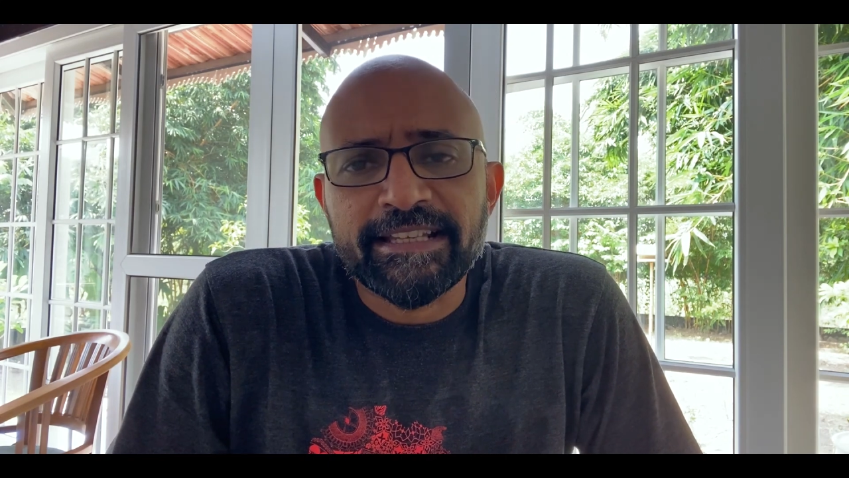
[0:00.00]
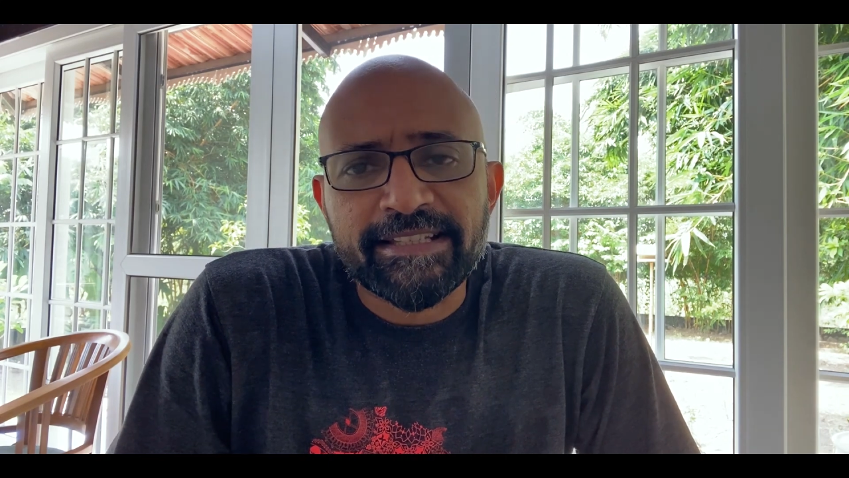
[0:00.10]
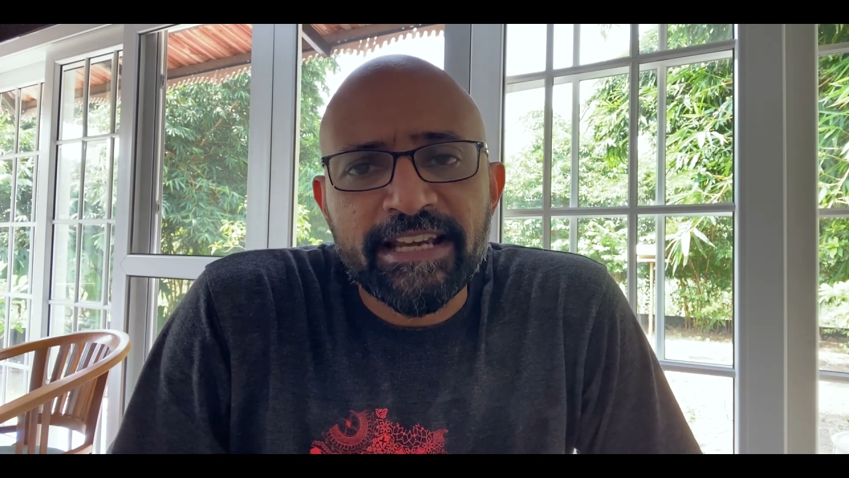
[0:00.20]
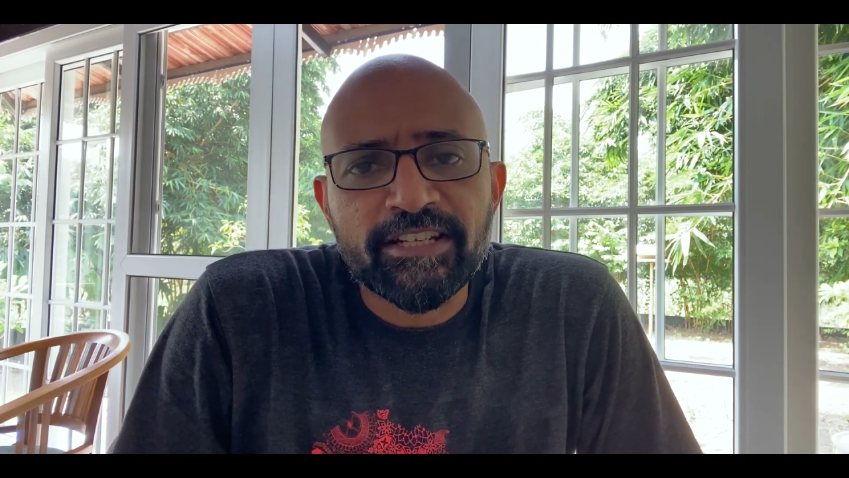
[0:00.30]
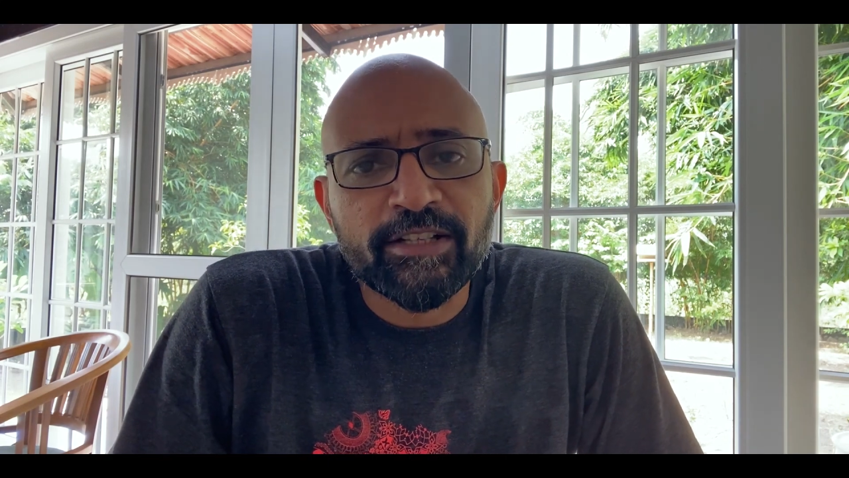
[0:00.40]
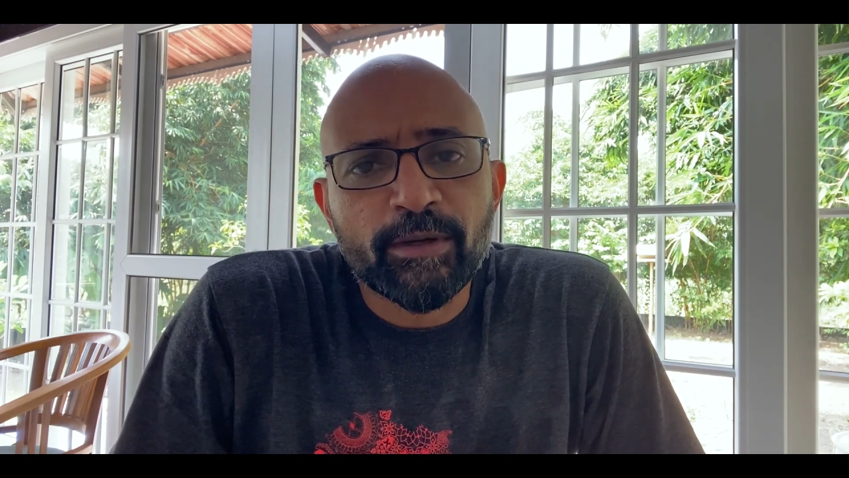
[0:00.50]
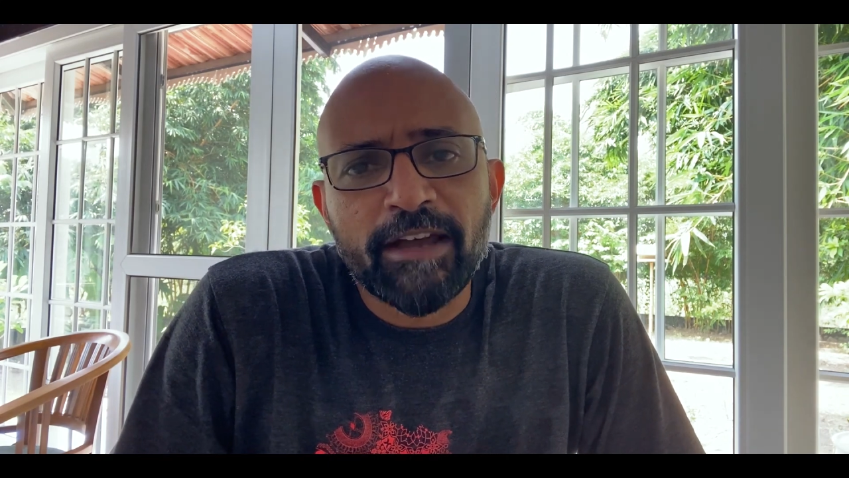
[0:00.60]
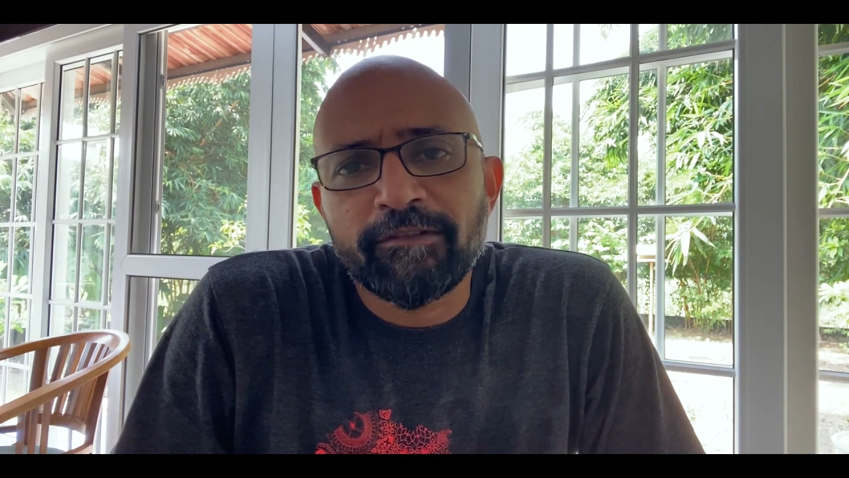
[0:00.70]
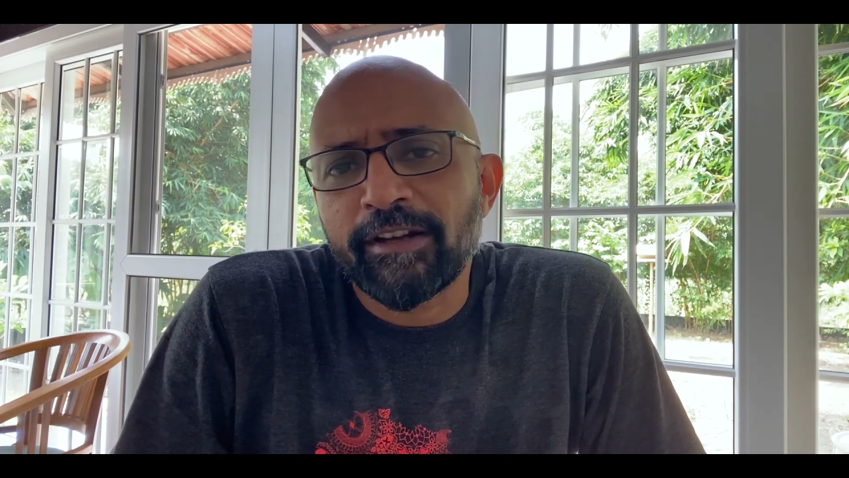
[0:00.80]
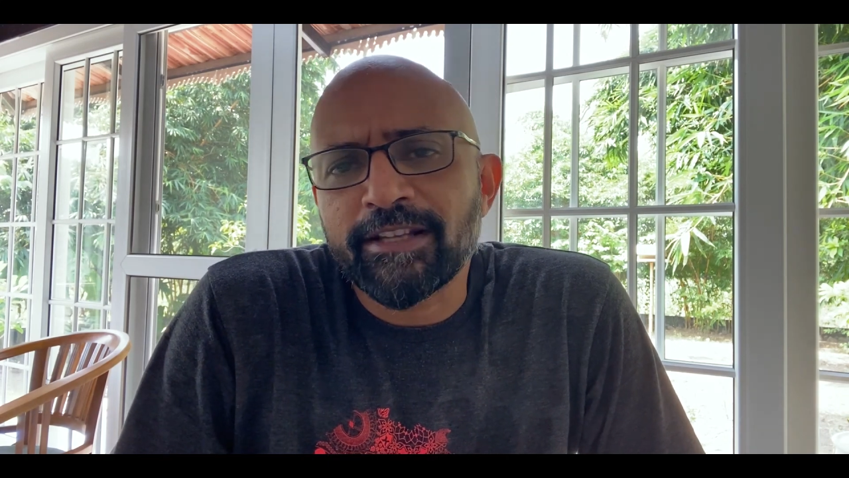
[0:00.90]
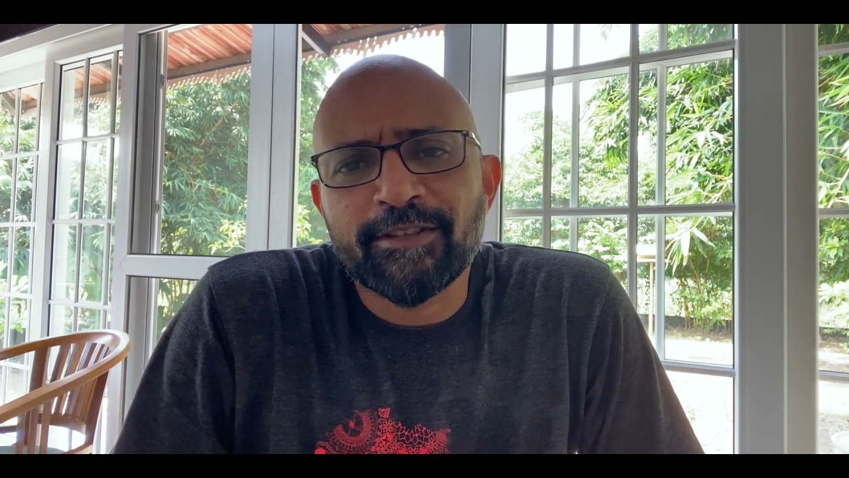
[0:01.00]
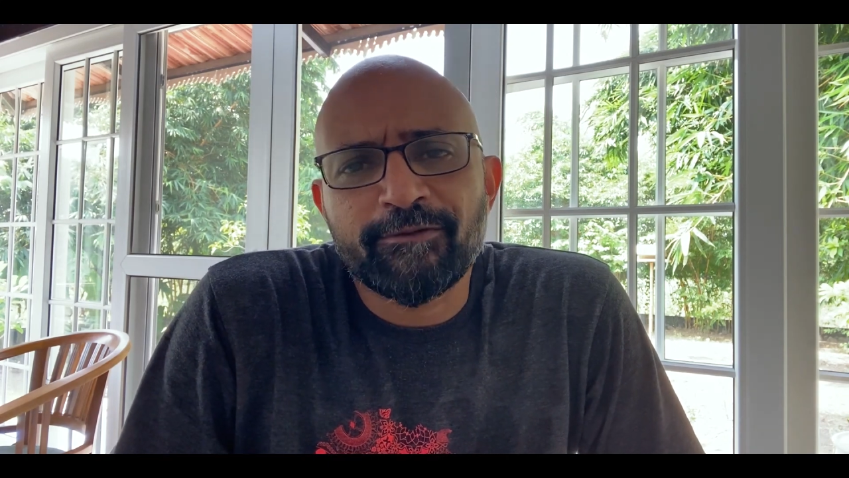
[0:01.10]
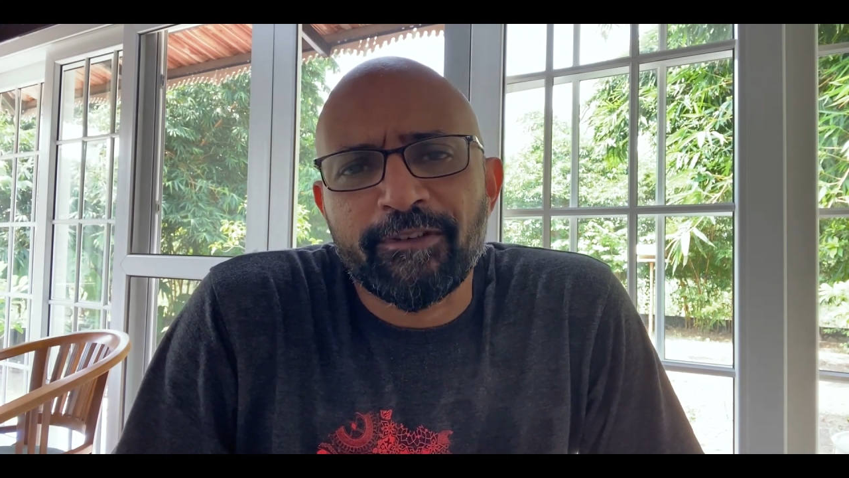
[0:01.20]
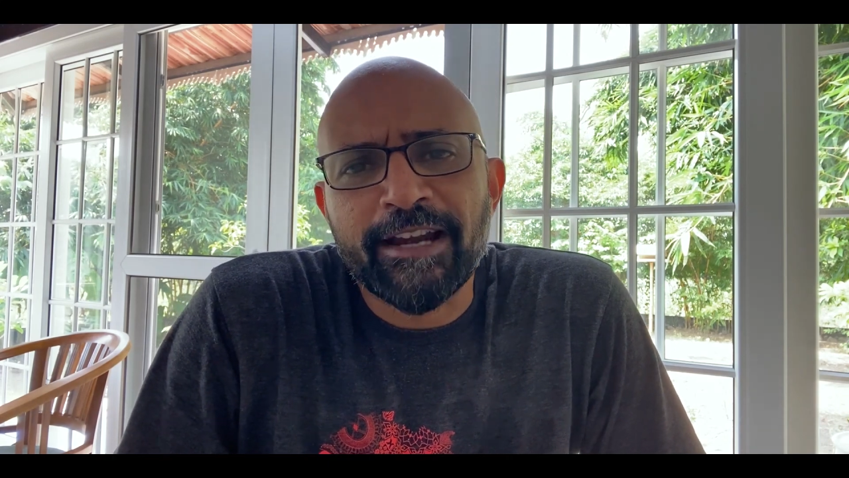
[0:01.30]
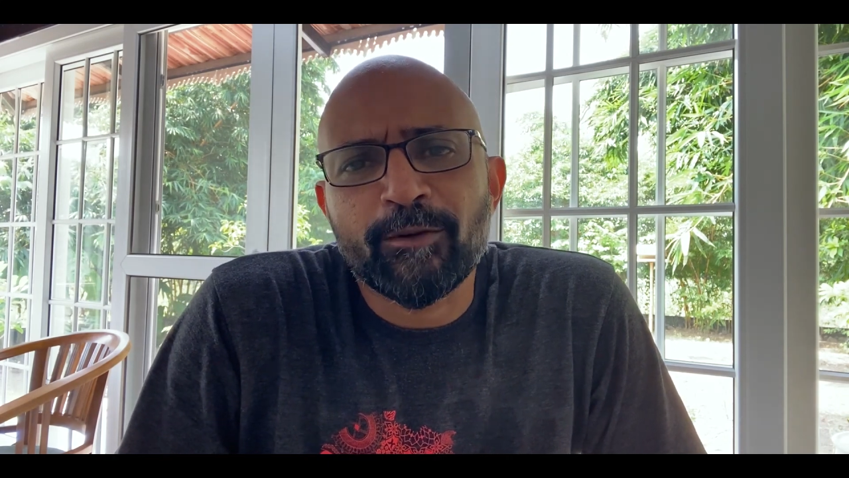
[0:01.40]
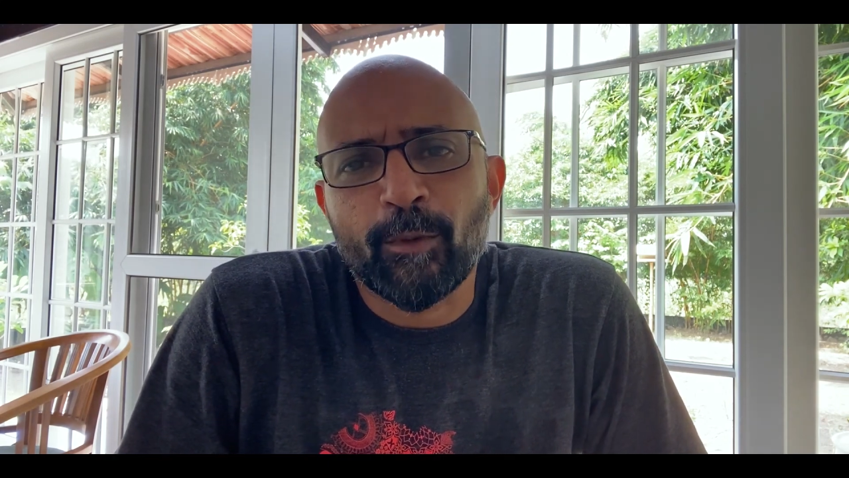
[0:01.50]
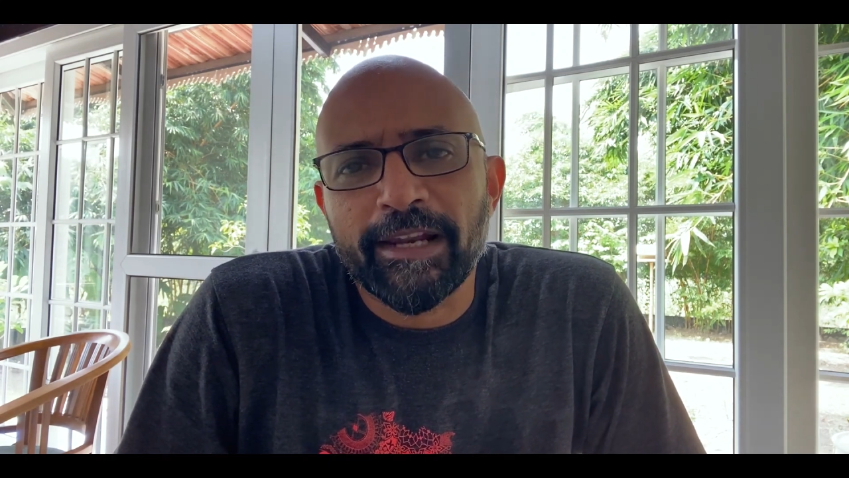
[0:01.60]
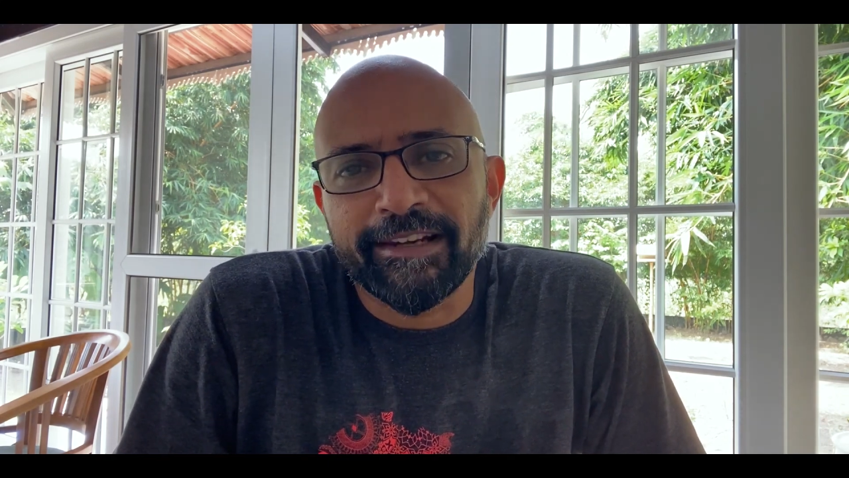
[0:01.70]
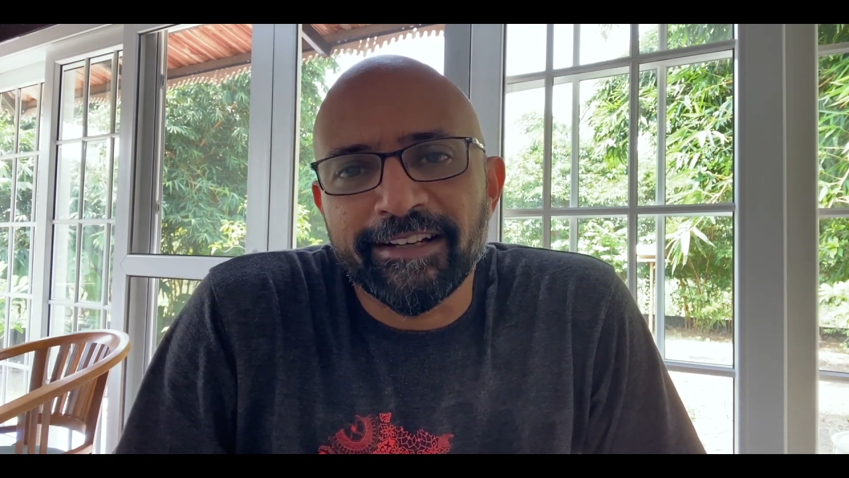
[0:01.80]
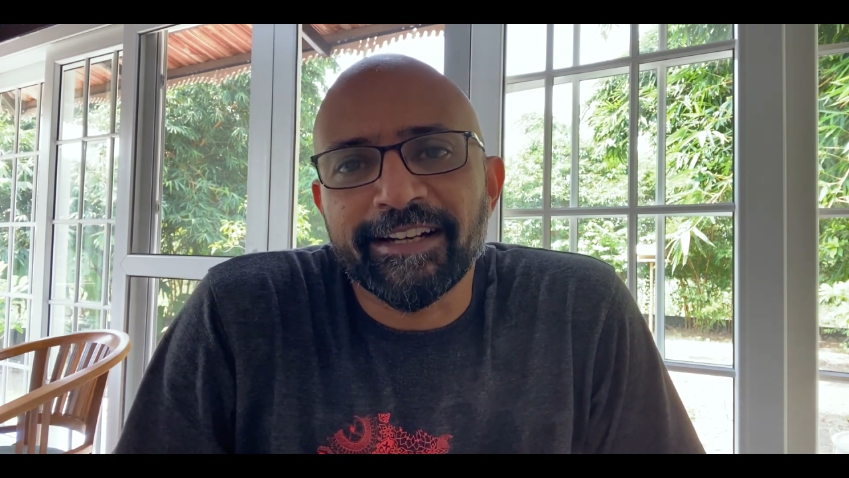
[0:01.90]
essential to have lots of fun
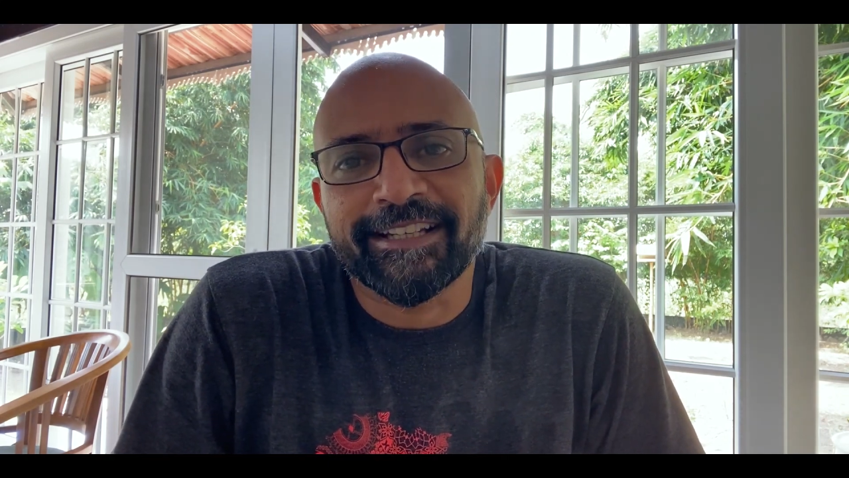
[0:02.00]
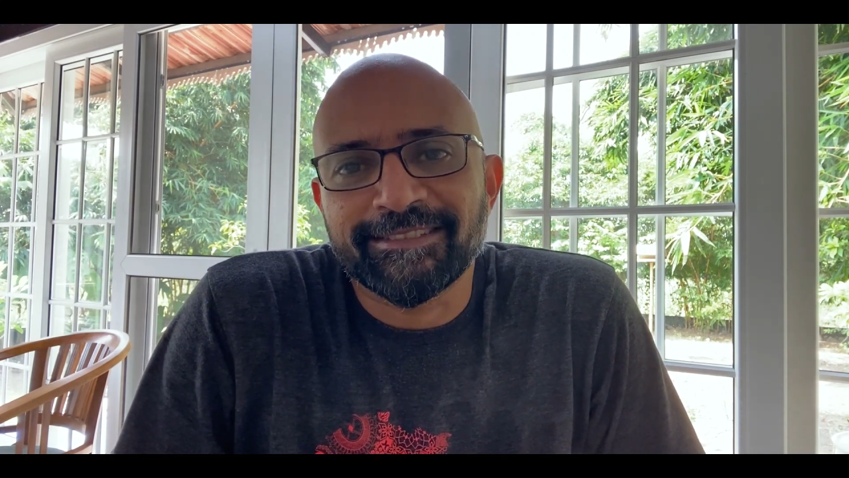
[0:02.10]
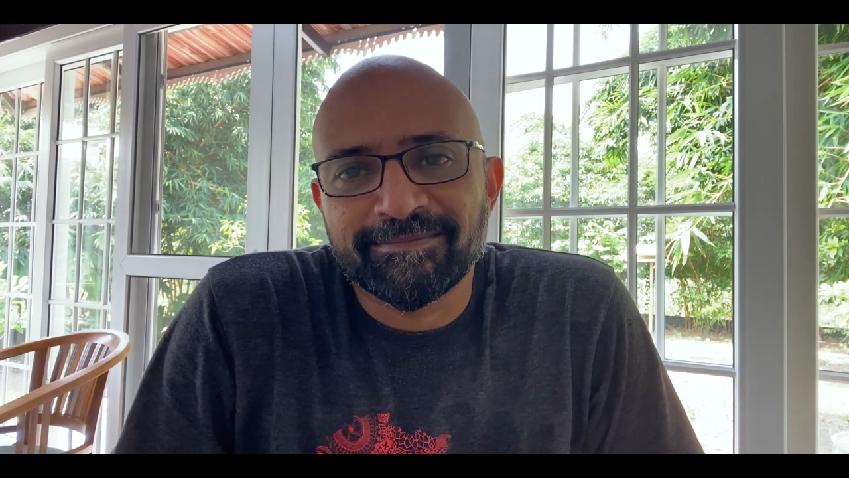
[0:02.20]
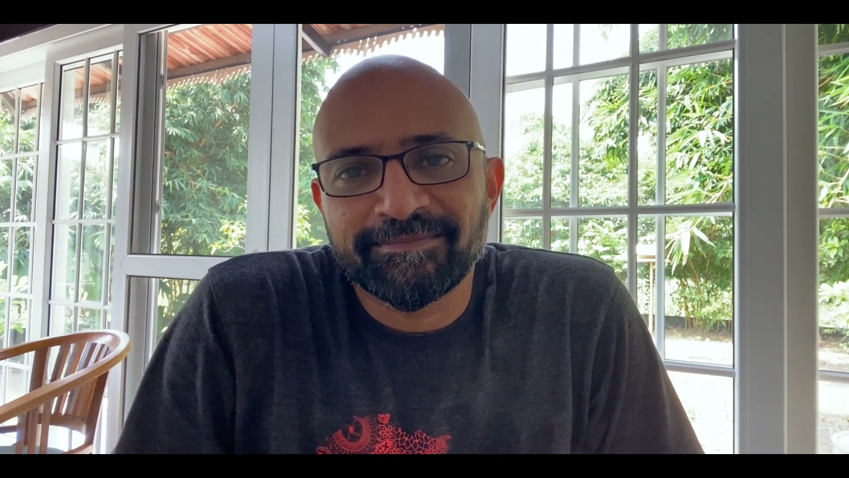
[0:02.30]
while learning.